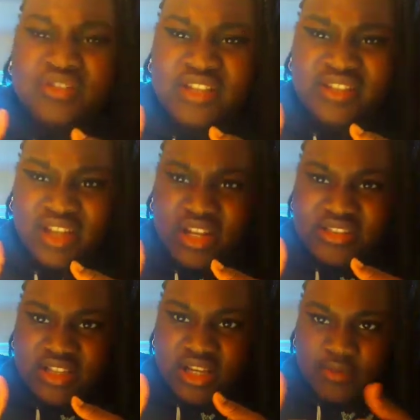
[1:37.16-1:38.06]
Then I
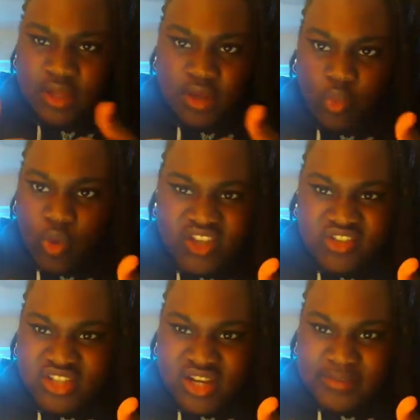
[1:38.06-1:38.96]
looked at her and like, "Why are
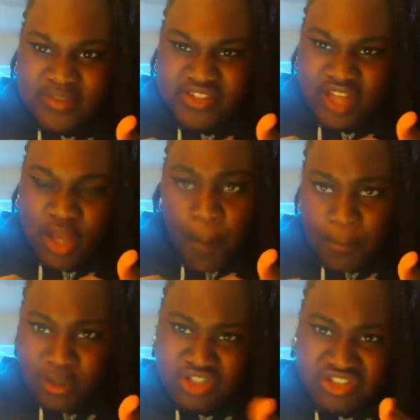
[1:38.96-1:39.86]
you shouting at me?" She's like,
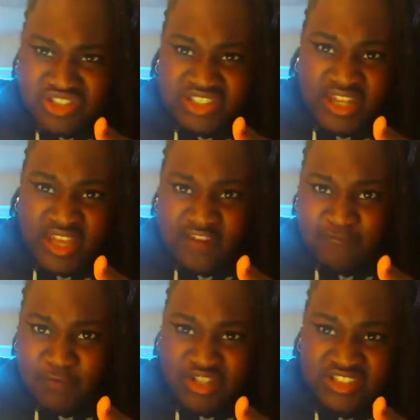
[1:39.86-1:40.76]
"Because you need to
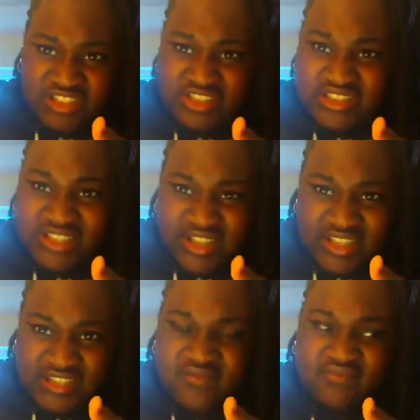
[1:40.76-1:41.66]
leave. Because you need to
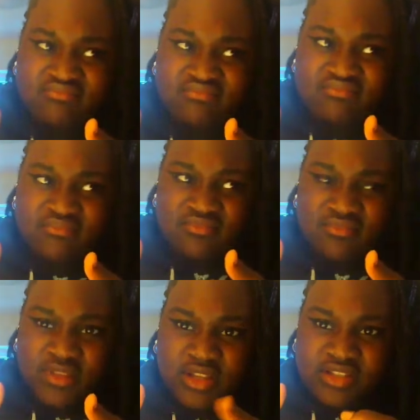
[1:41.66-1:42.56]
leave."
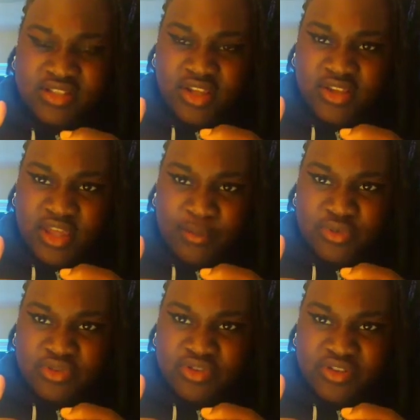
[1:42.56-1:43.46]
I was like, "Okay,
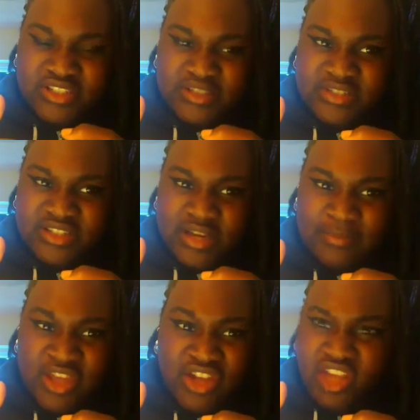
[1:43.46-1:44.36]
but you don't need to be shouting at
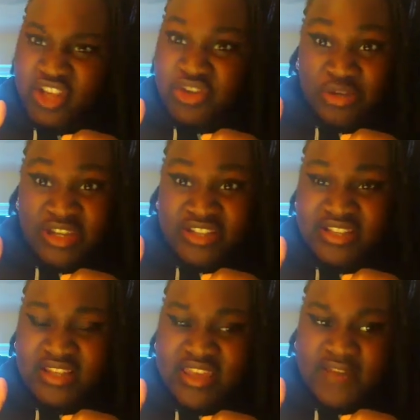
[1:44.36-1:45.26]
me." She's like, "You need
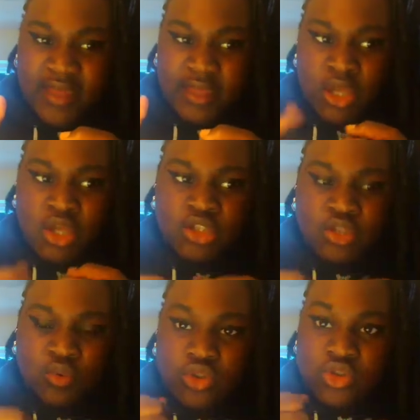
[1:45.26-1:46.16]
to leave." Like,
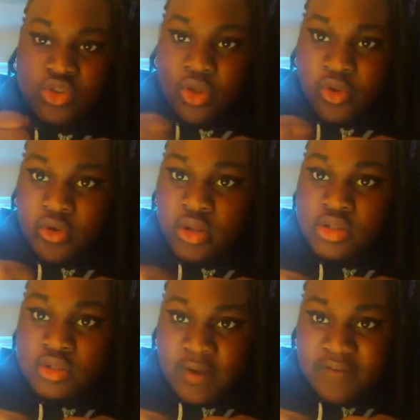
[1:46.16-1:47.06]
she was so
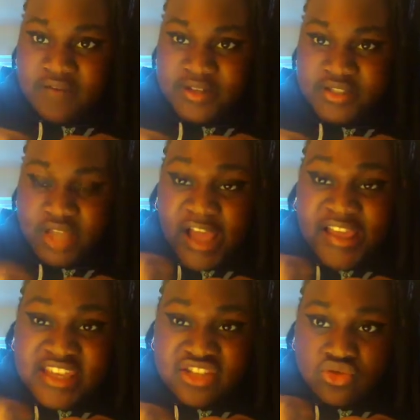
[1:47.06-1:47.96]
close to my face. I
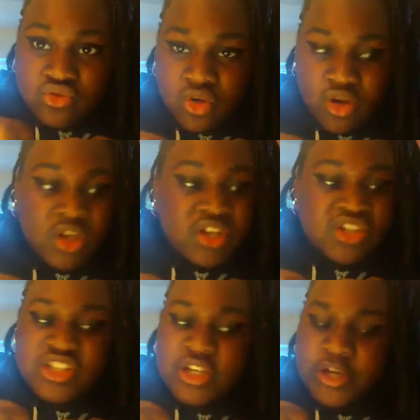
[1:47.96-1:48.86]
kid you not.
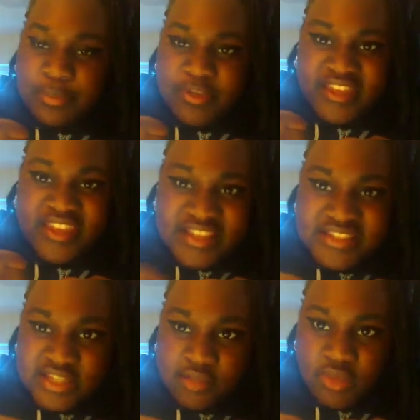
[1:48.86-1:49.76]
She could have been
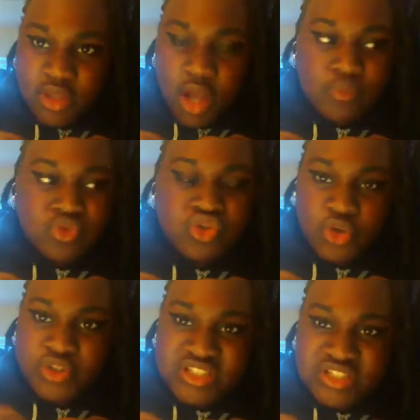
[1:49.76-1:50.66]
kissing me. I'm
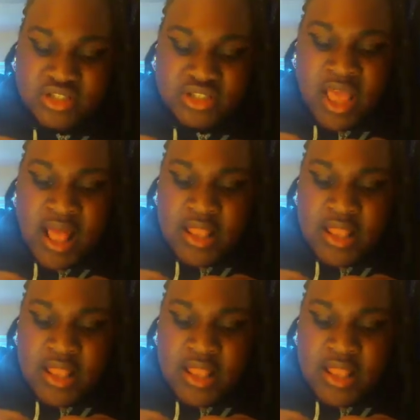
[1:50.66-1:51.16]
so serious.